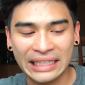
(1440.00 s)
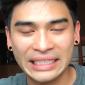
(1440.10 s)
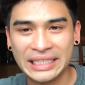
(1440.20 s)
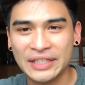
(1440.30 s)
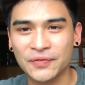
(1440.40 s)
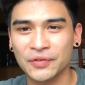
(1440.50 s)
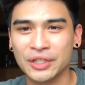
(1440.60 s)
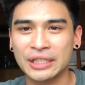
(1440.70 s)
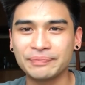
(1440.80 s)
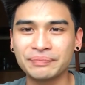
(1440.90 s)
slightly
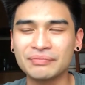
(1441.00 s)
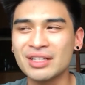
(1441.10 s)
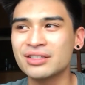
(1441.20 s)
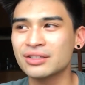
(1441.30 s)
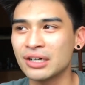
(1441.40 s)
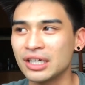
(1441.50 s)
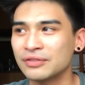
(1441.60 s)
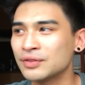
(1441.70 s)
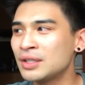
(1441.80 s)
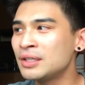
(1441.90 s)
different. It's
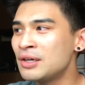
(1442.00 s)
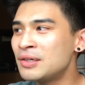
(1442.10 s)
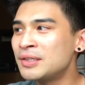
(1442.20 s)
tough.